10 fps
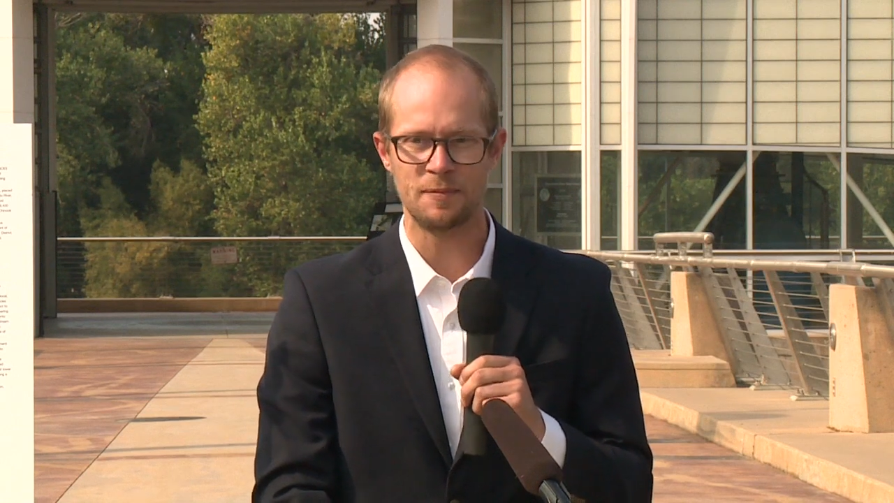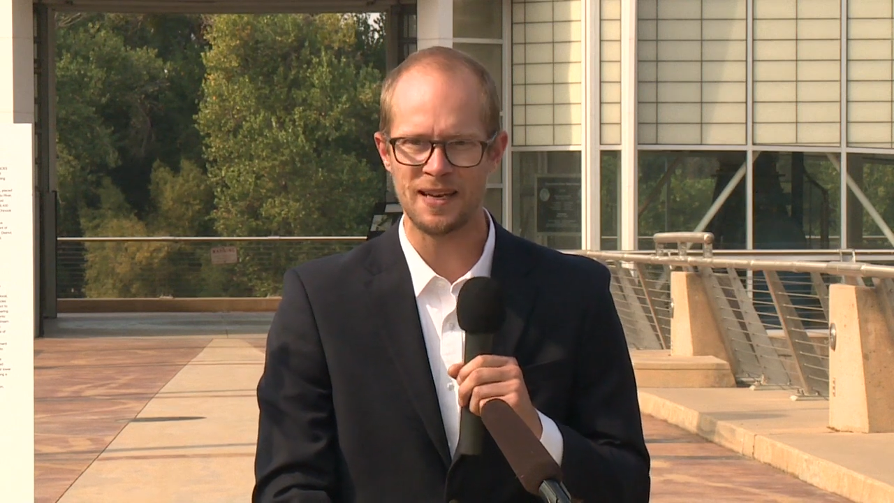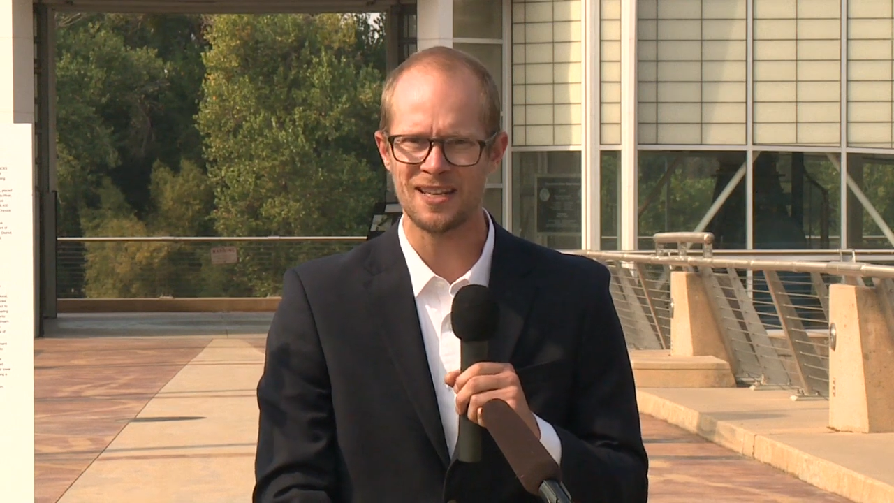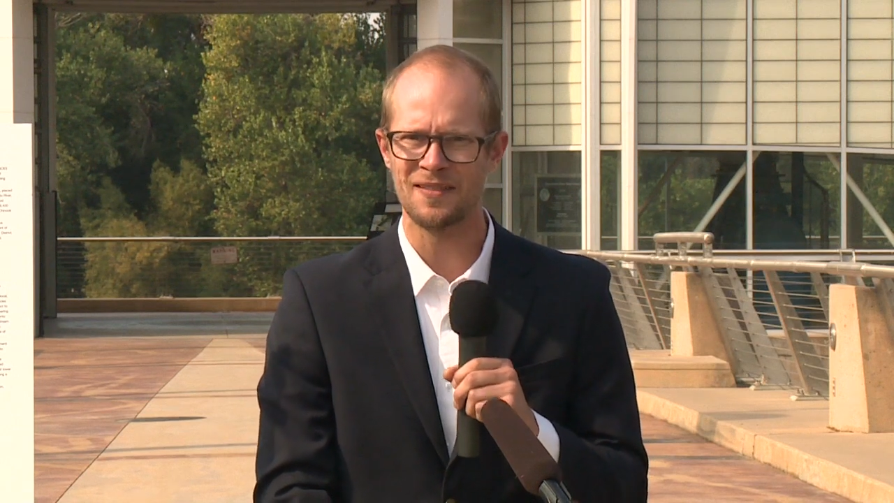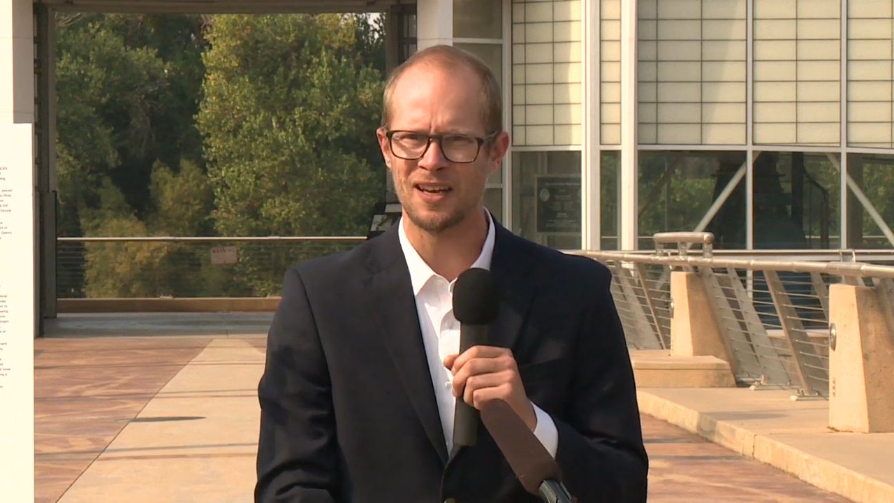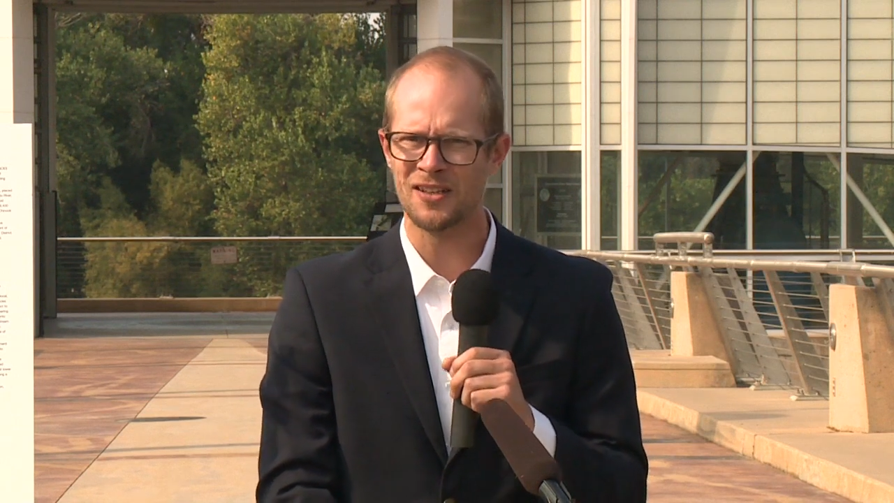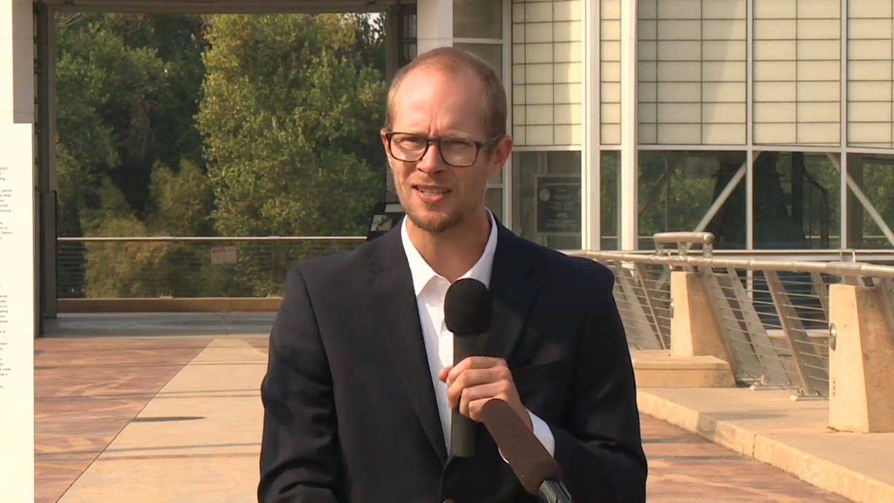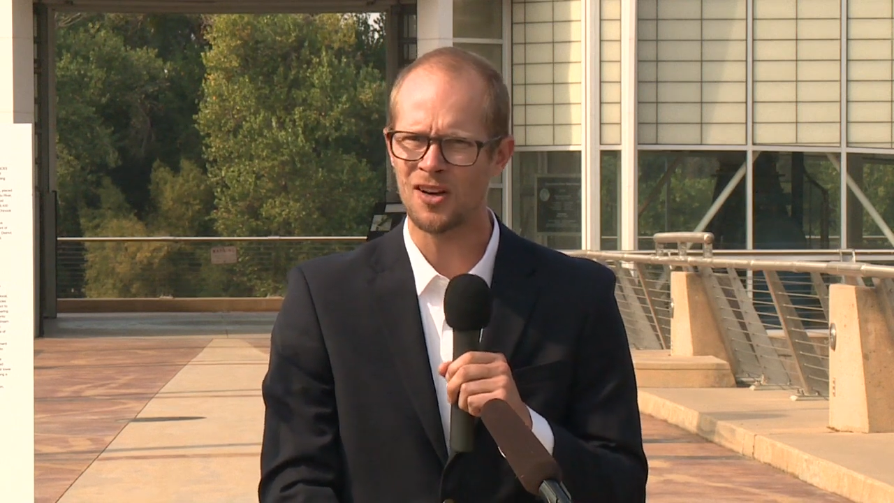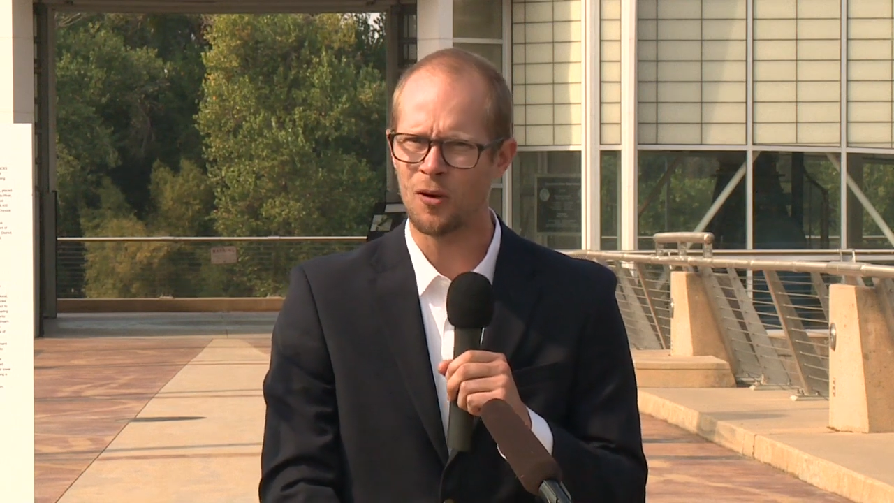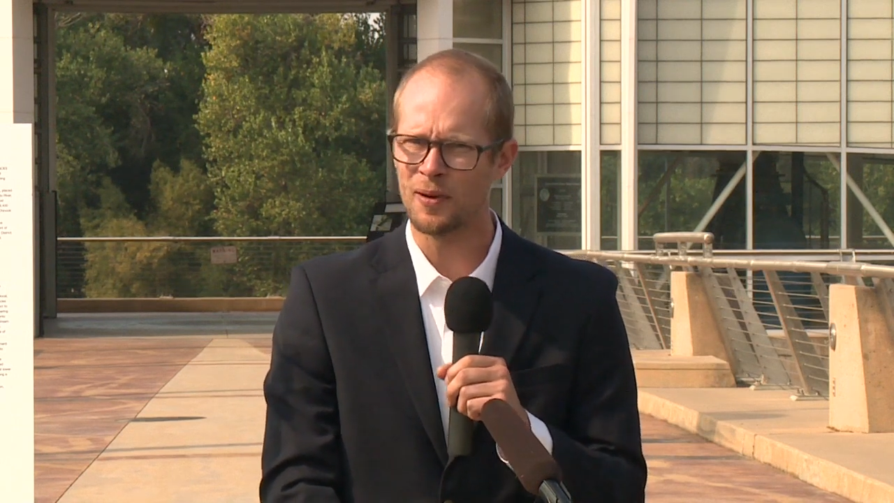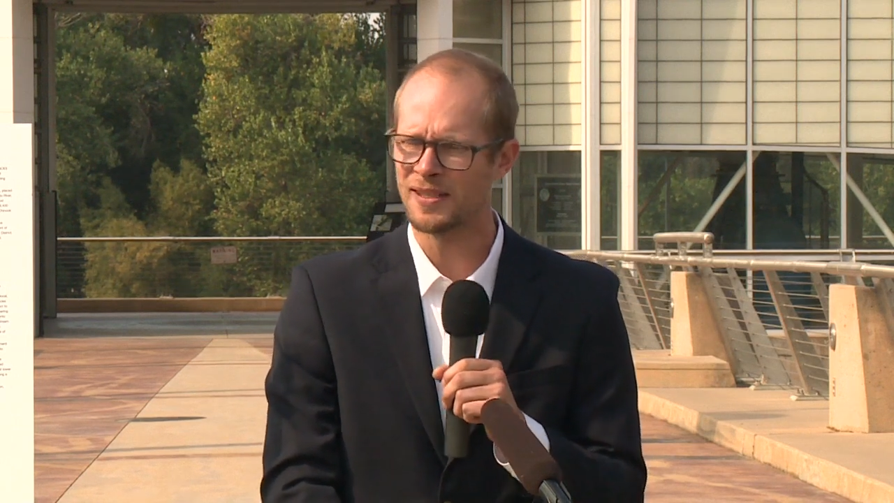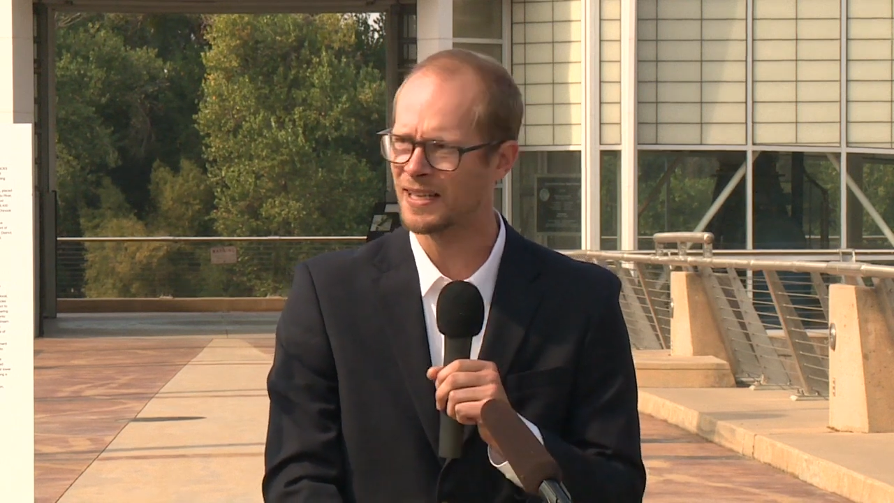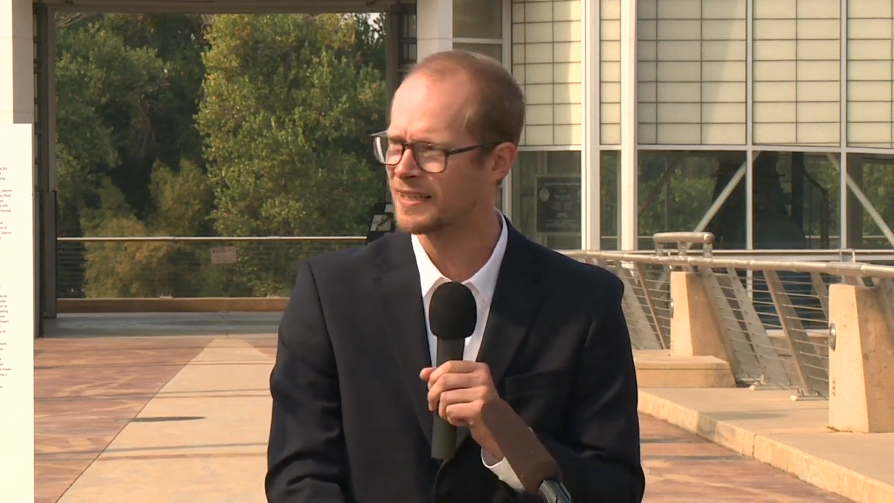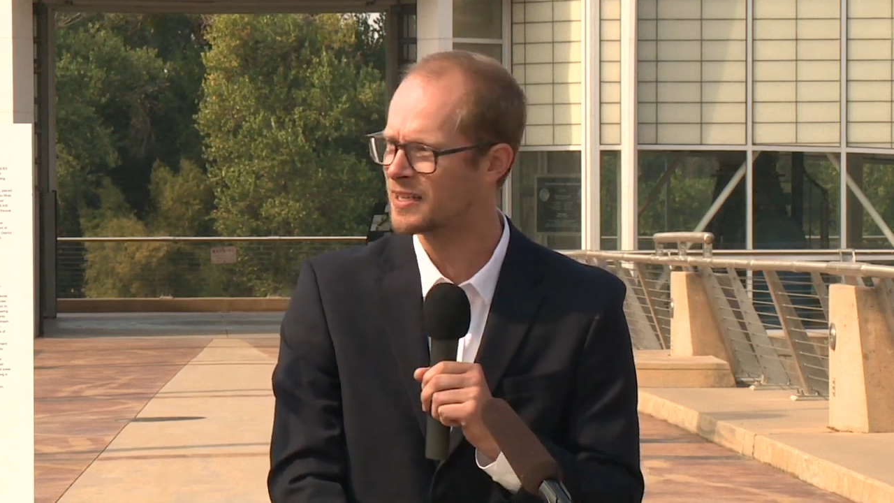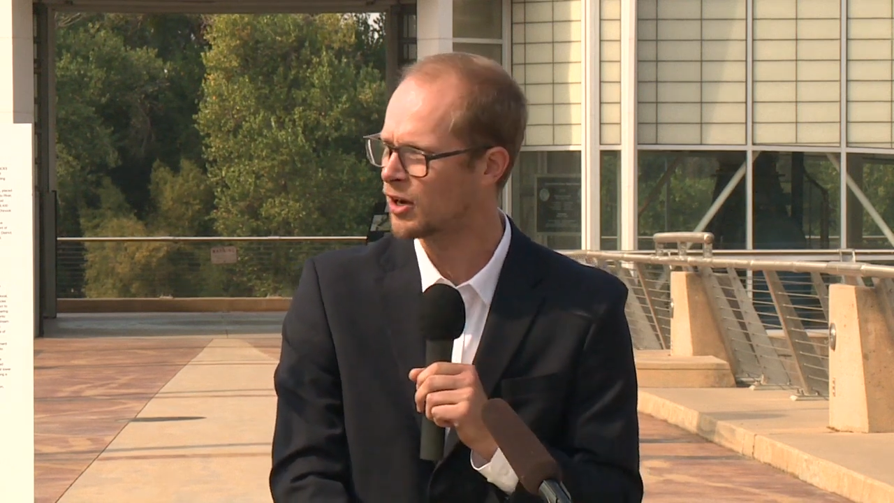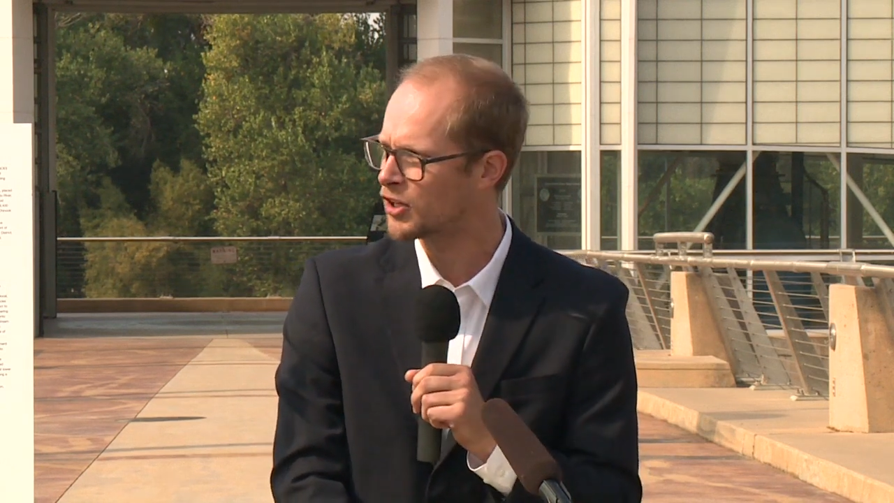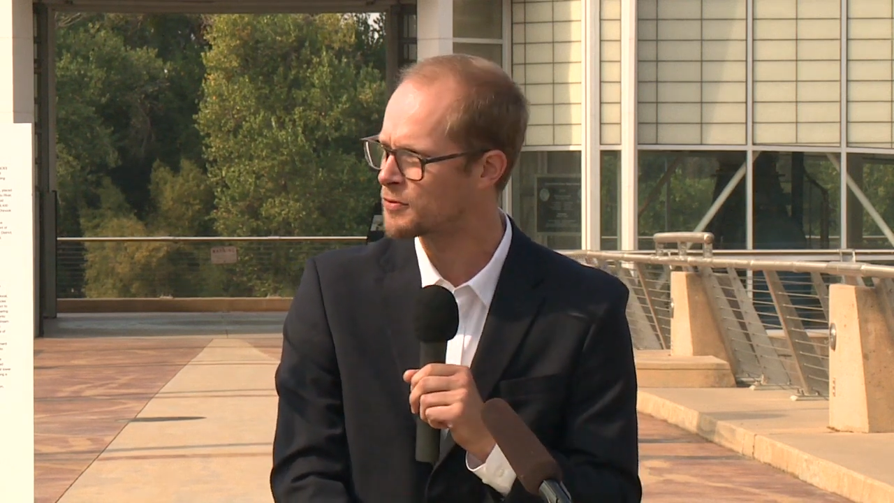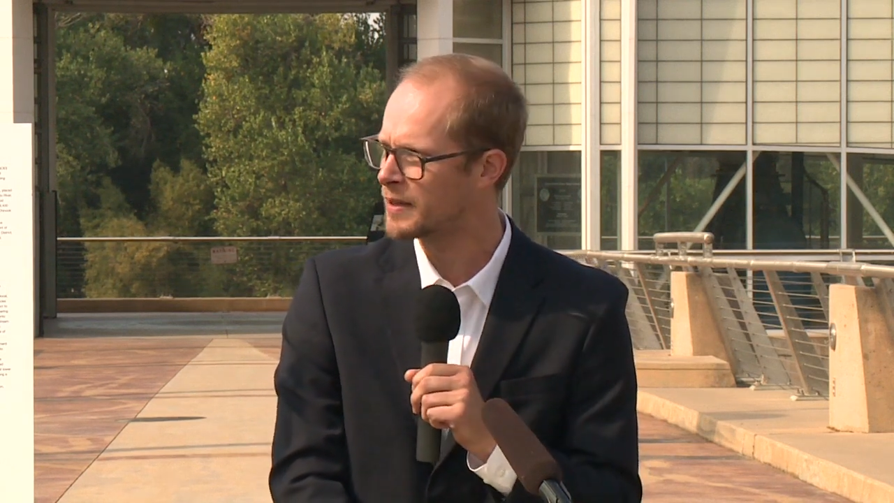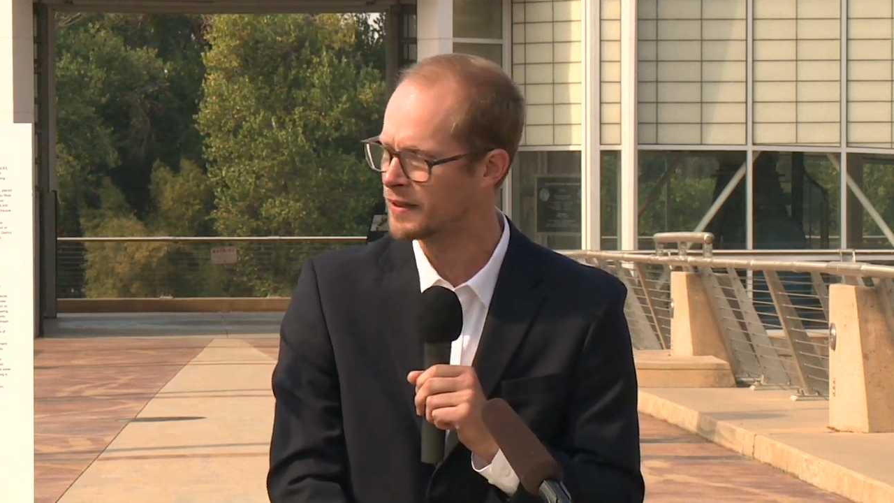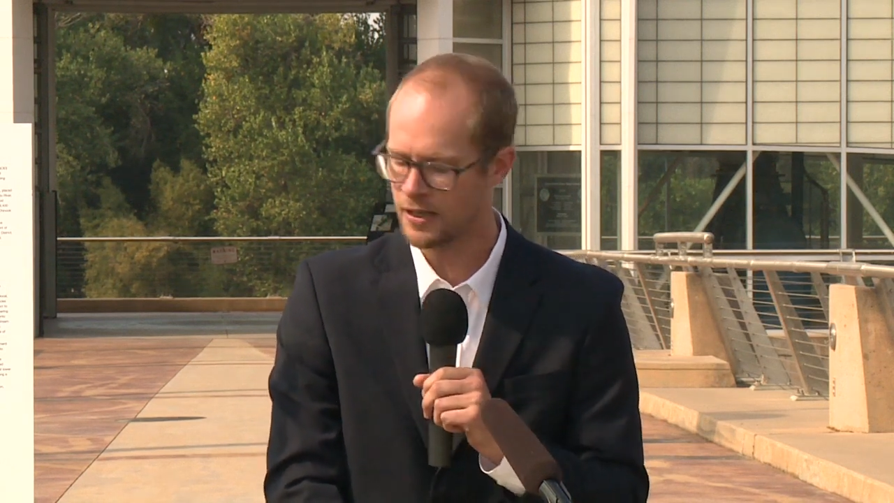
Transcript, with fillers: being done that doesn't always get the acknowledgement